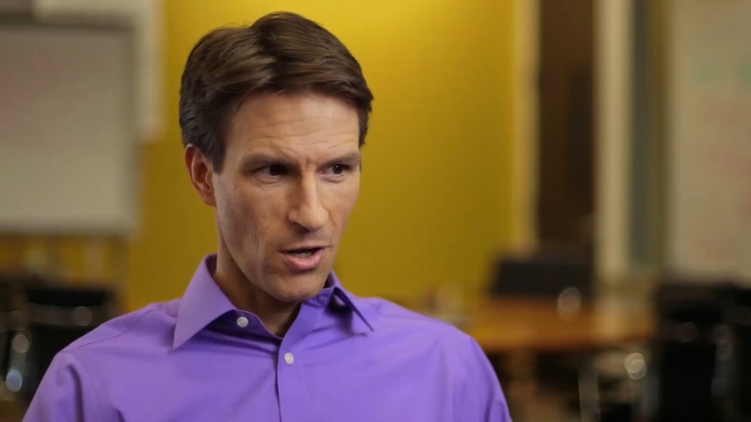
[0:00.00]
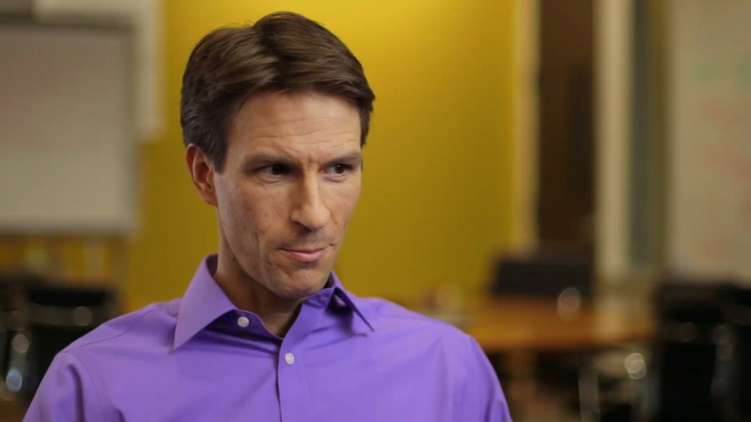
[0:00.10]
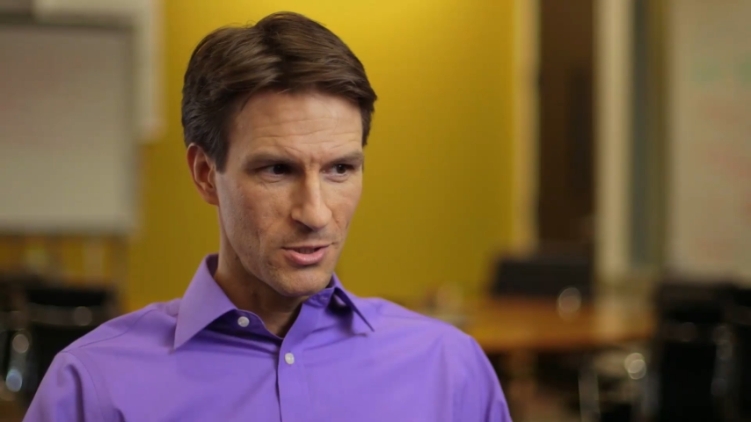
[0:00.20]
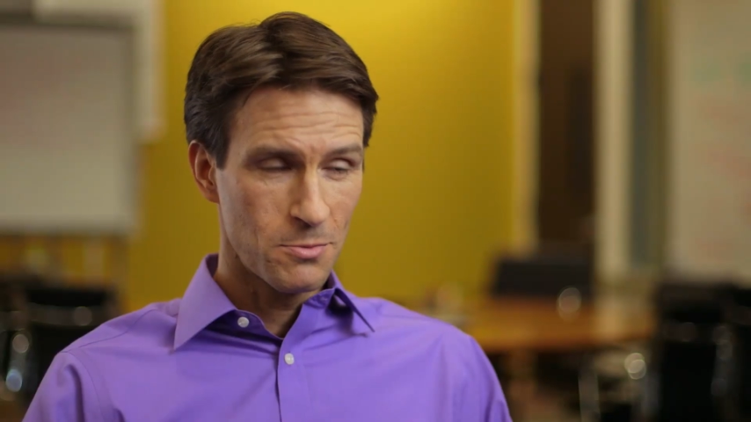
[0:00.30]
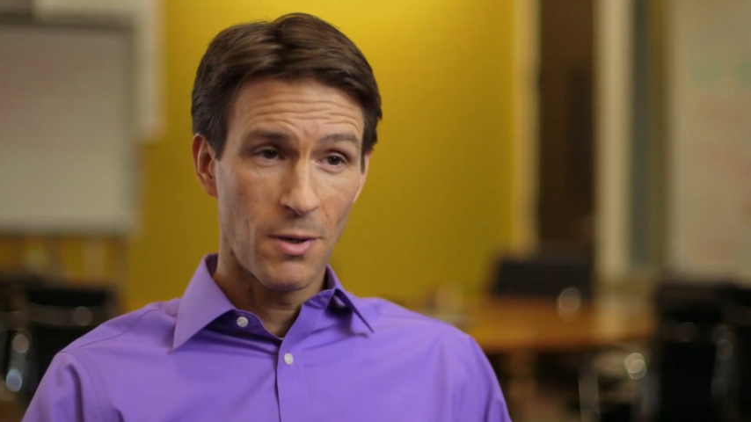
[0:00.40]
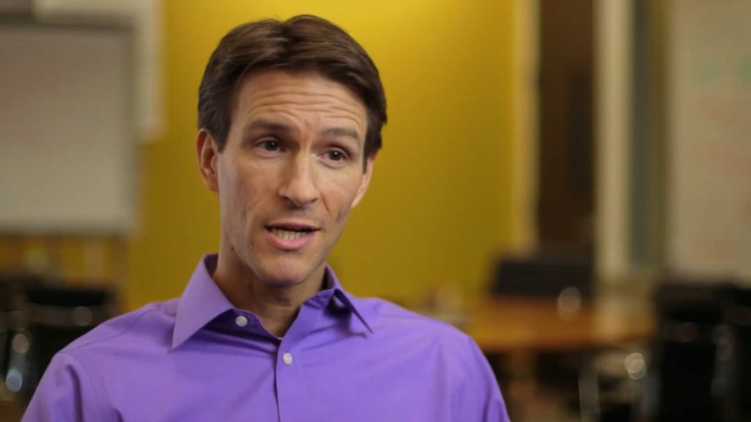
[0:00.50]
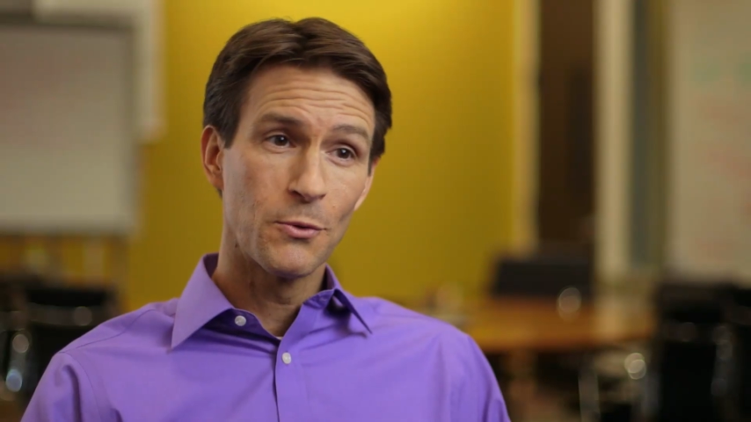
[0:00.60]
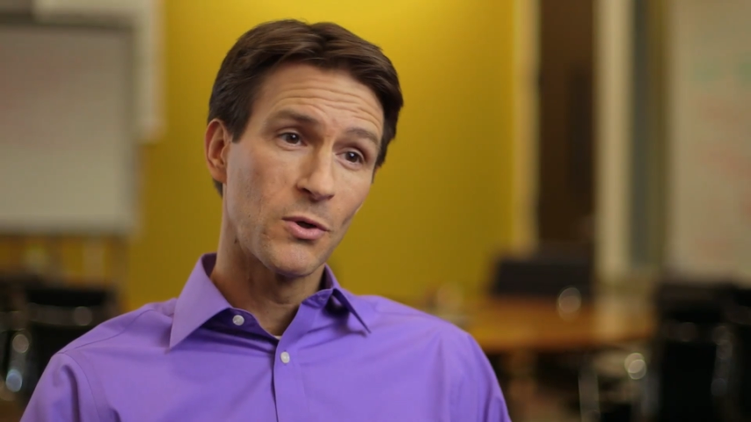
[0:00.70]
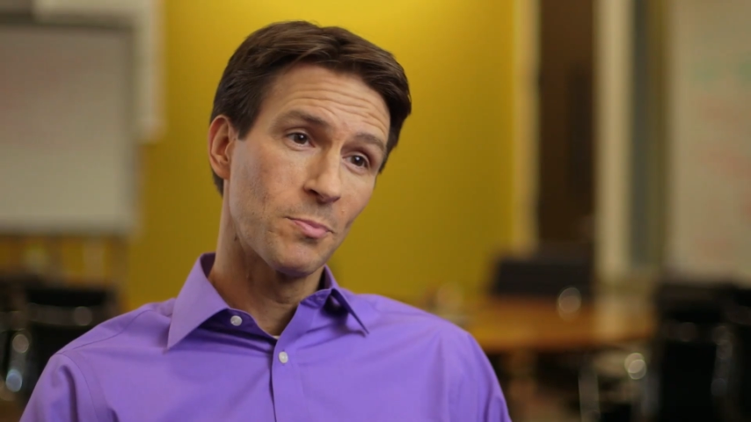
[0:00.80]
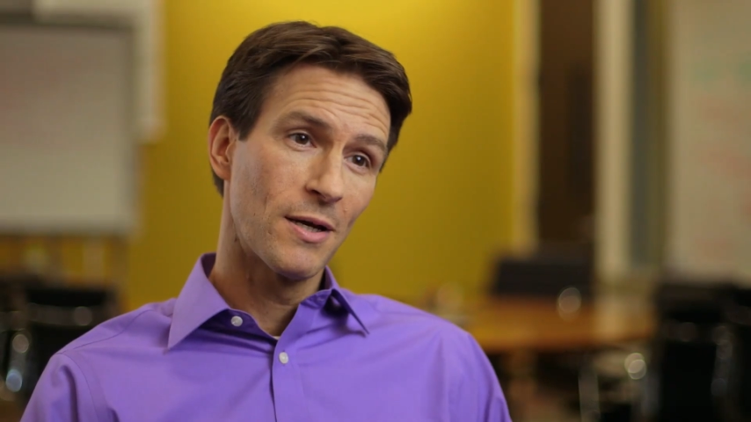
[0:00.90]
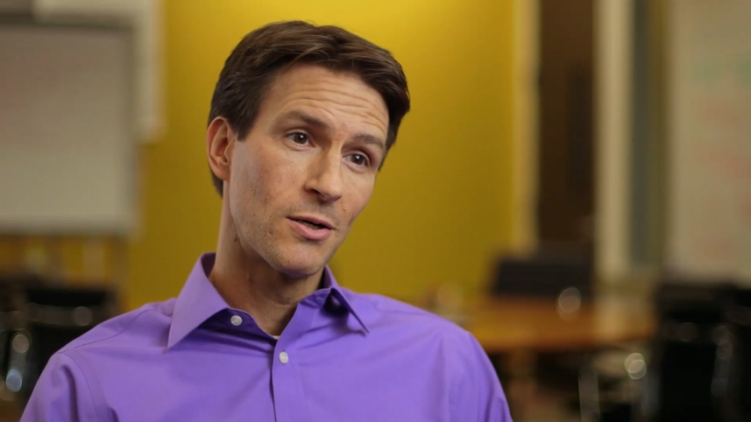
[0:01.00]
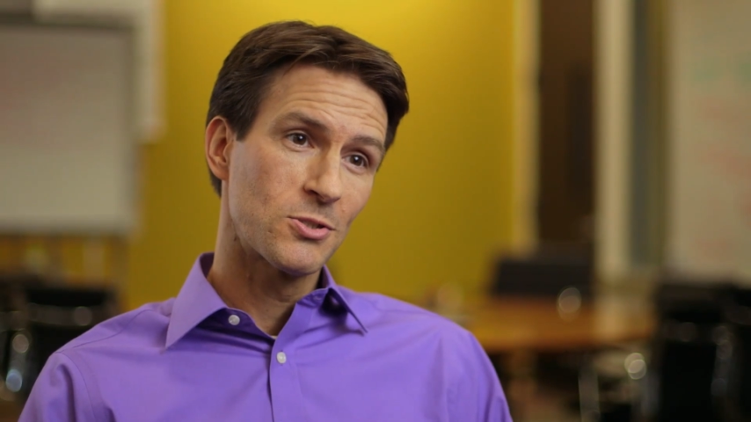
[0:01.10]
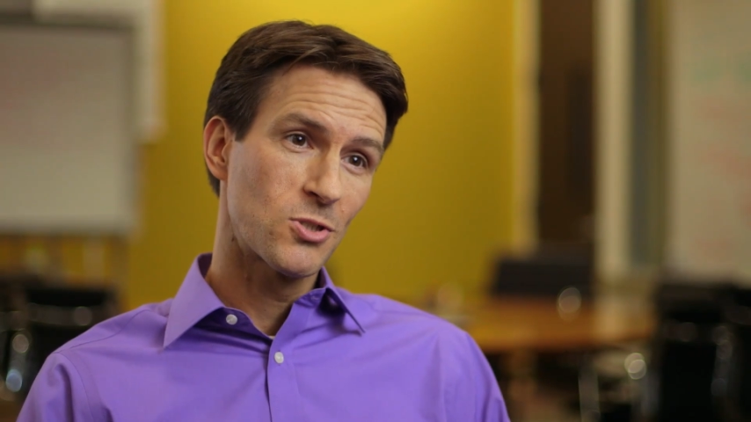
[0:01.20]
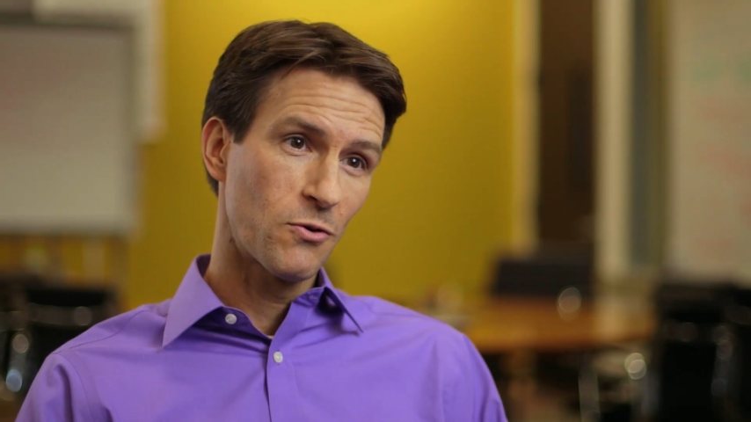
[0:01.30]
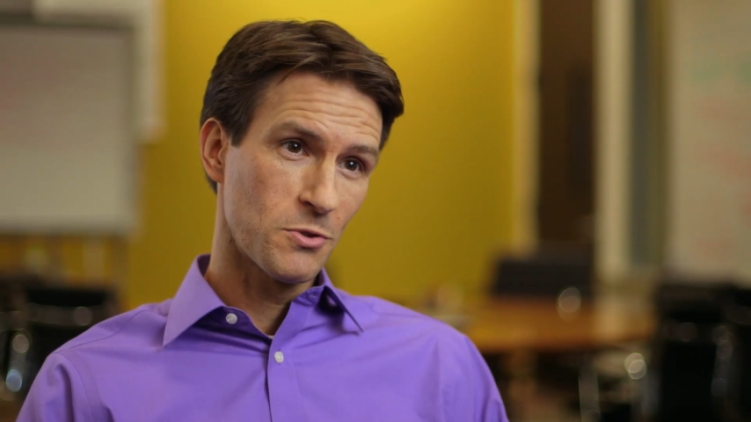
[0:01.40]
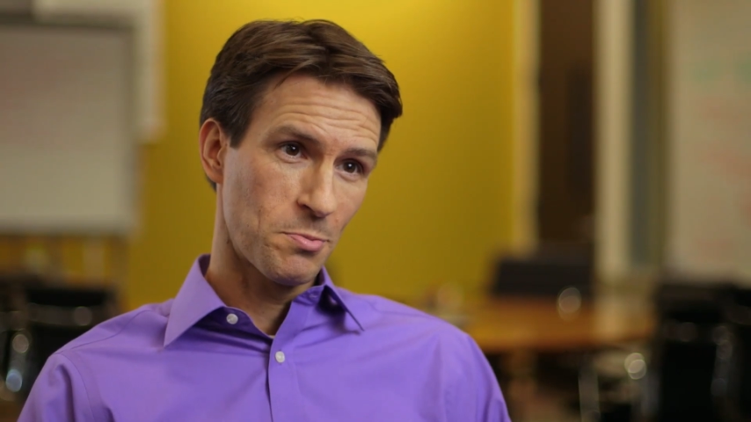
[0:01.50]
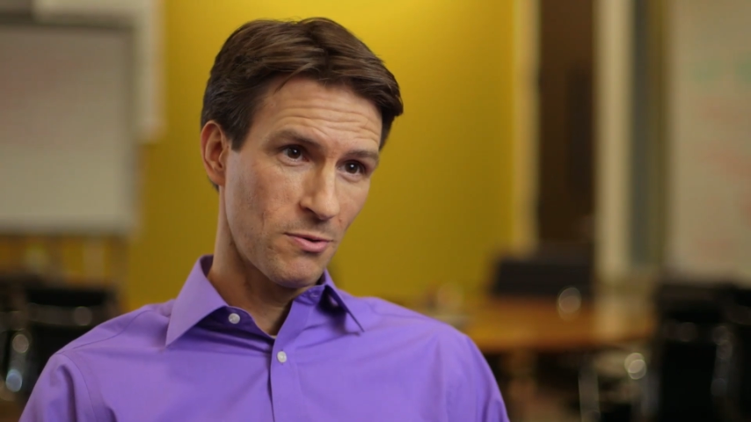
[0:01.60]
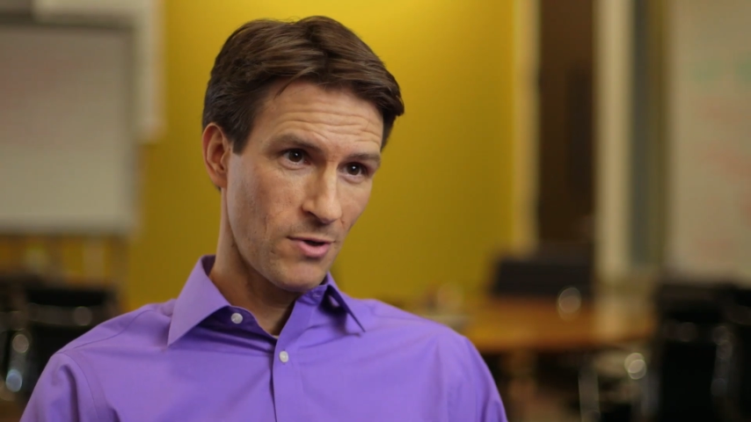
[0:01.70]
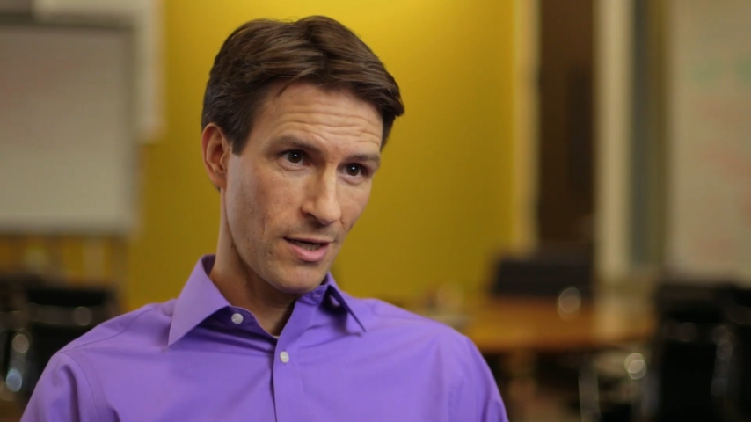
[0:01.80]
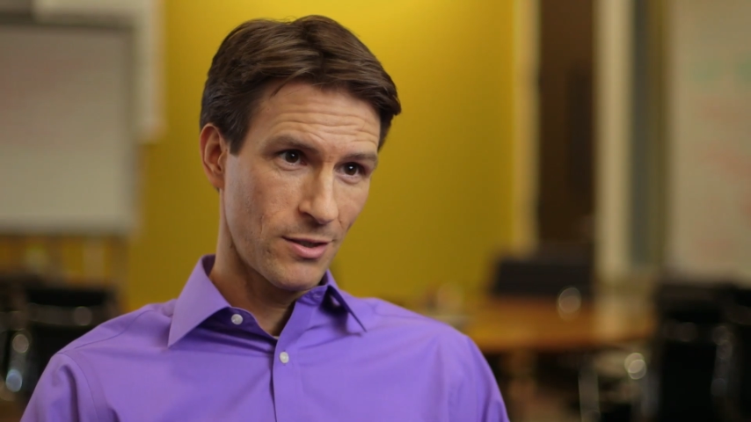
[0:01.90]
how much money we were paying our service
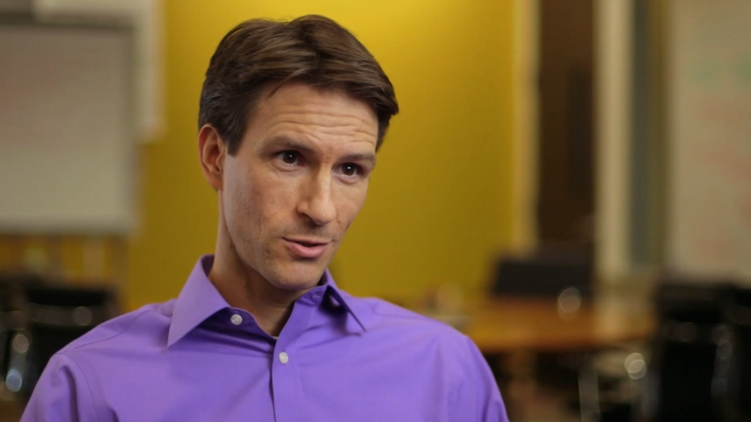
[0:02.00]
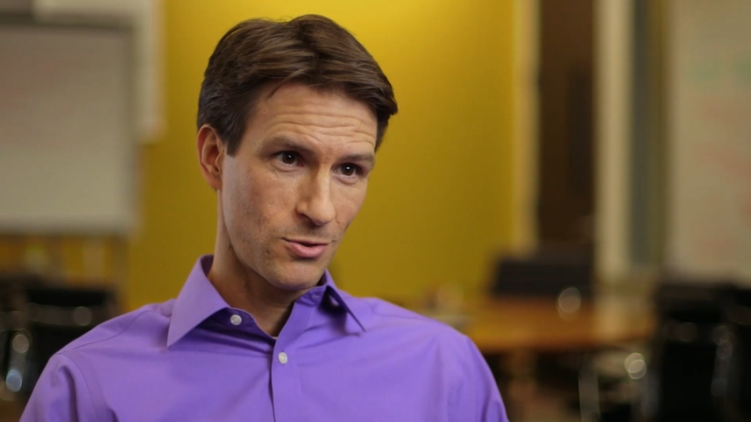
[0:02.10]
provider